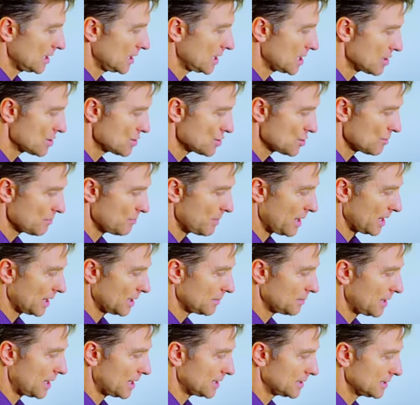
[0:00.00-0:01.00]
Here's your
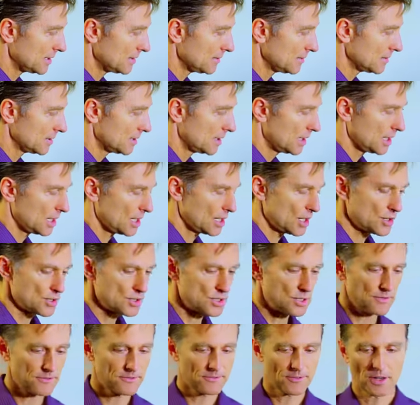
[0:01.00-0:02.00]
belly button.
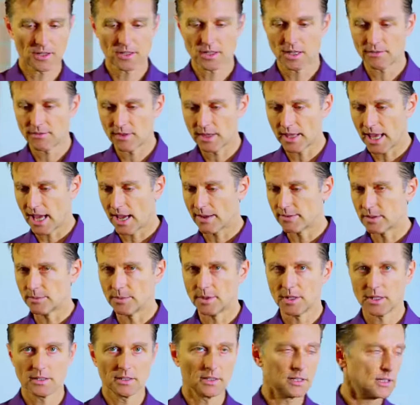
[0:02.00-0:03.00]
Here's the front of the
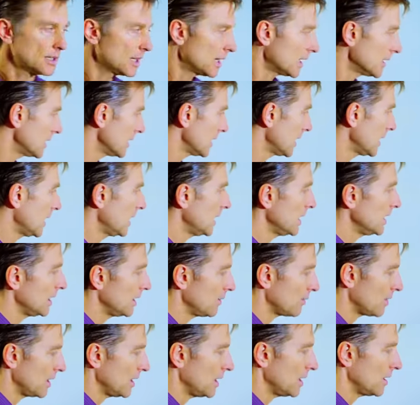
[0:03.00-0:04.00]
abdomen. You got the
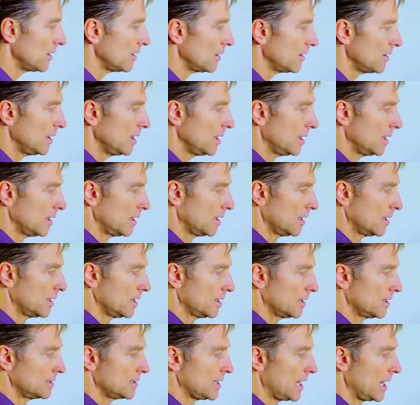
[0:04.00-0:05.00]
kidney right here,
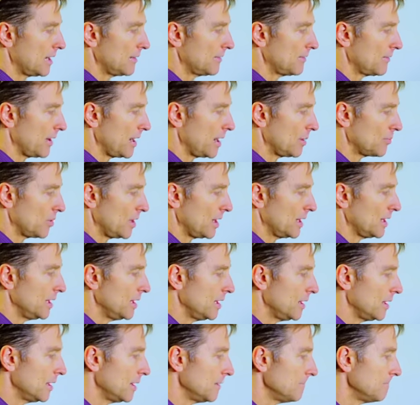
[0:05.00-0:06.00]
diaphragm right
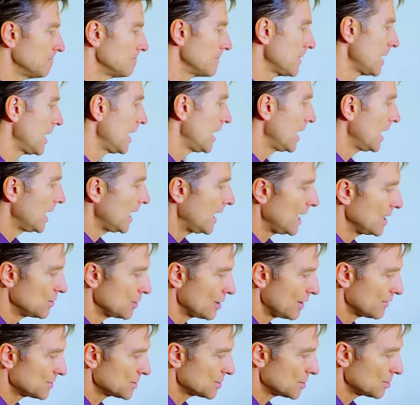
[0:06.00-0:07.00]
here, and
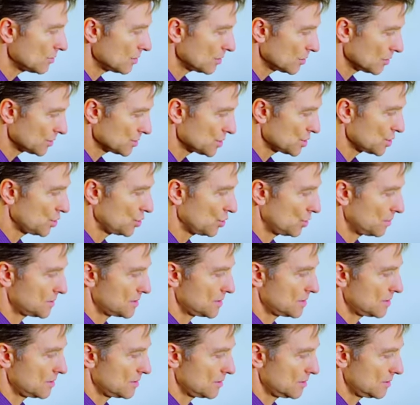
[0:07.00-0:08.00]
you have two little
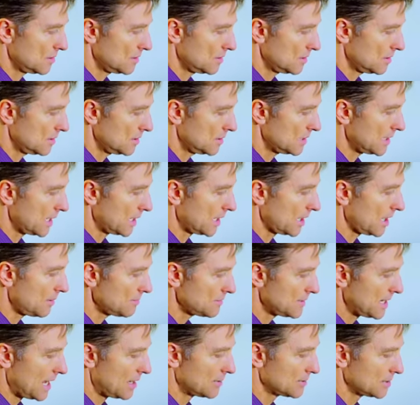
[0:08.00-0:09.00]
tubes that
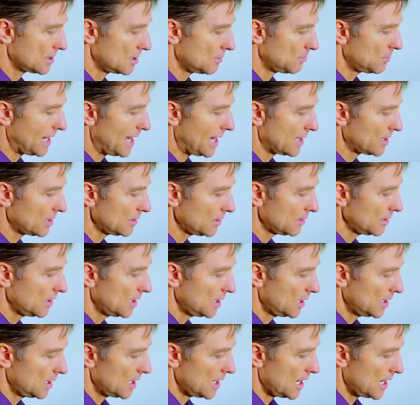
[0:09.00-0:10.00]
come down to the bladder
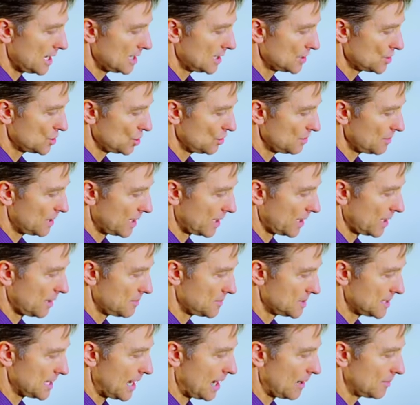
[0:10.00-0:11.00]
and a tube that
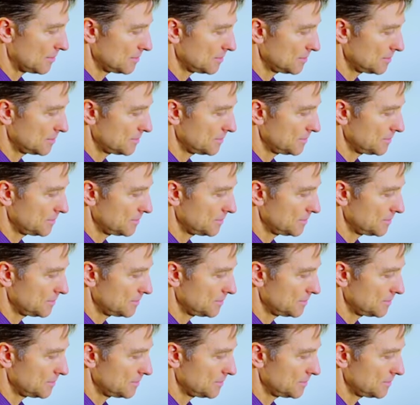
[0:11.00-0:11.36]
comes out.